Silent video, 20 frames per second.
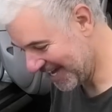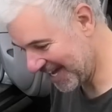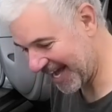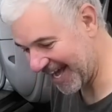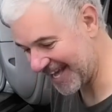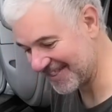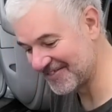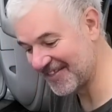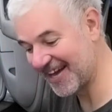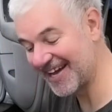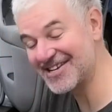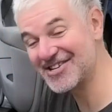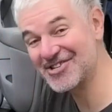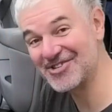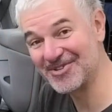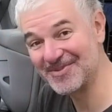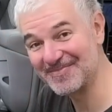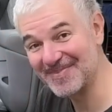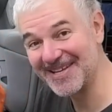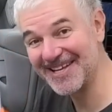and that
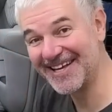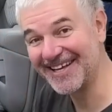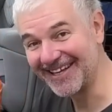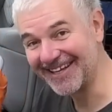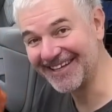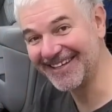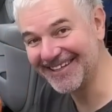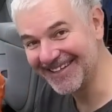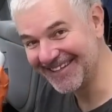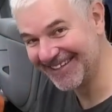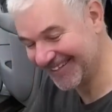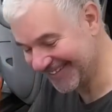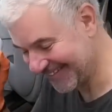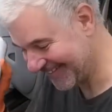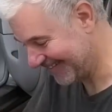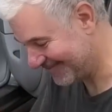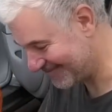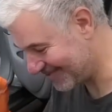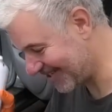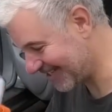should be it.
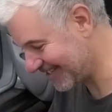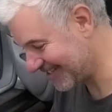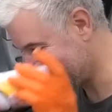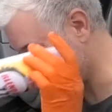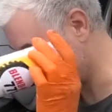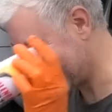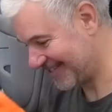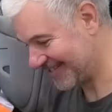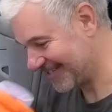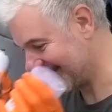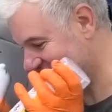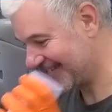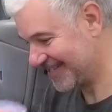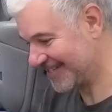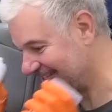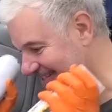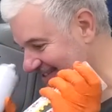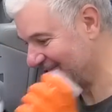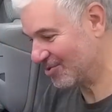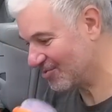What are the chances
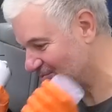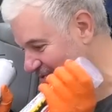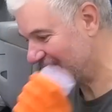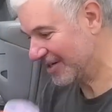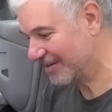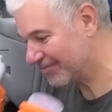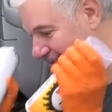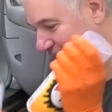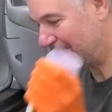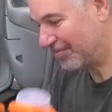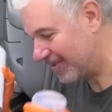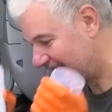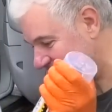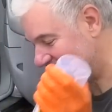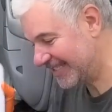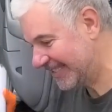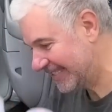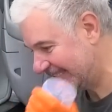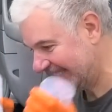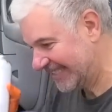that it will work properly?
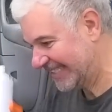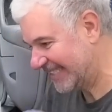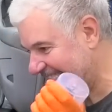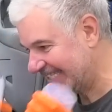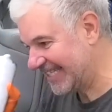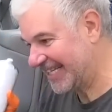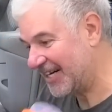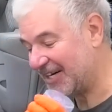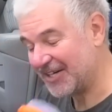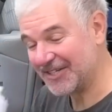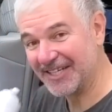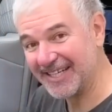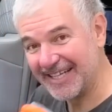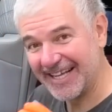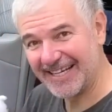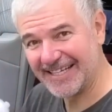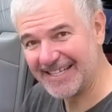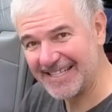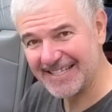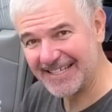Hardly
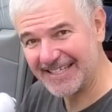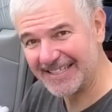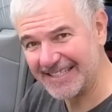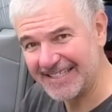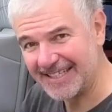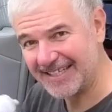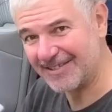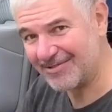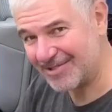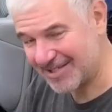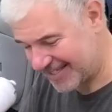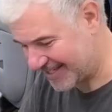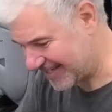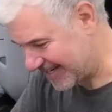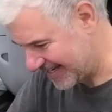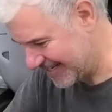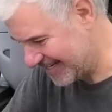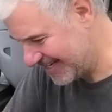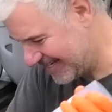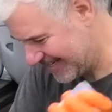anything, I would
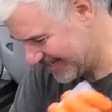say.